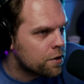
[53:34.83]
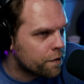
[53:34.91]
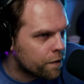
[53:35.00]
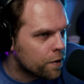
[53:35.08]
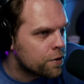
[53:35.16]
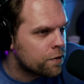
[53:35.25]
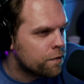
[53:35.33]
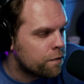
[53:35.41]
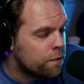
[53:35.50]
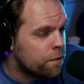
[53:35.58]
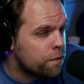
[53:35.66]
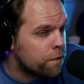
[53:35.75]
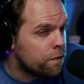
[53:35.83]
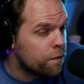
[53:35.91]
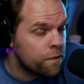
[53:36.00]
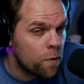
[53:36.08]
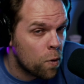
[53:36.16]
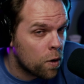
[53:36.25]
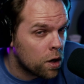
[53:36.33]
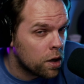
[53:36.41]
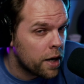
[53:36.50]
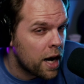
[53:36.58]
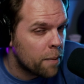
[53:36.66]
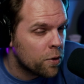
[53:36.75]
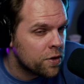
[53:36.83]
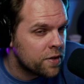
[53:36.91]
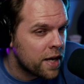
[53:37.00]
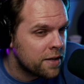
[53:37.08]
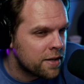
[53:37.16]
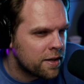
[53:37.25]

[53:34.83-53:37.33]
the first four Hammer sets.